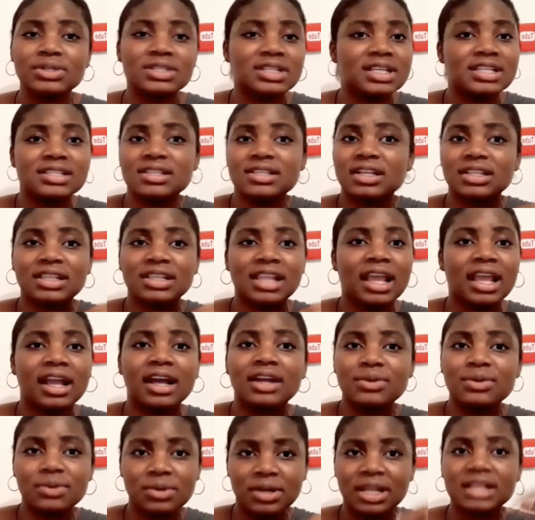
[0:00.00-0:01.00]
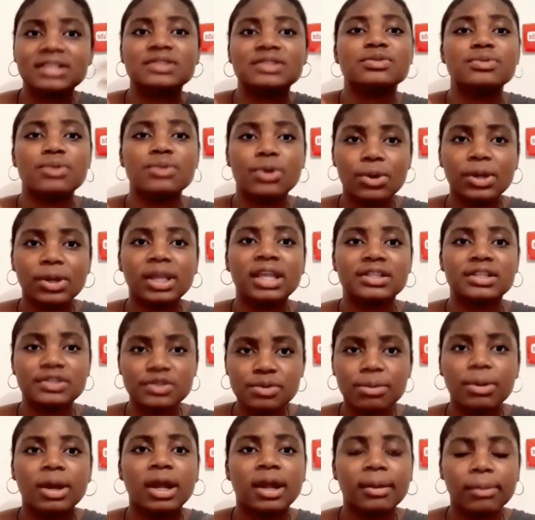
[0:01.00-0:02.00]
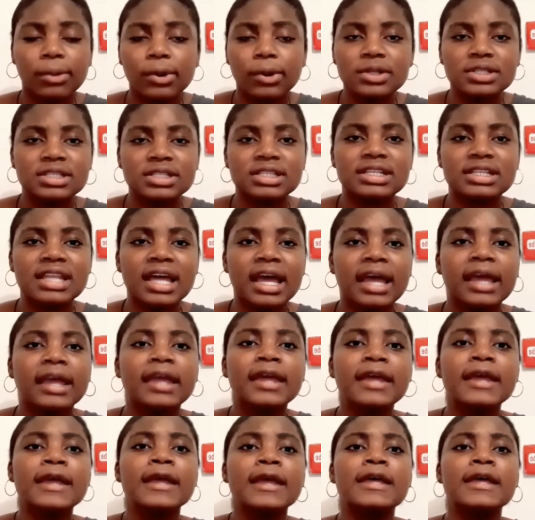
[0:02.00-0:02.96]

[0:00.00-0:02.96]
So it's not like I know that, okay, tomorrow I'm going to die.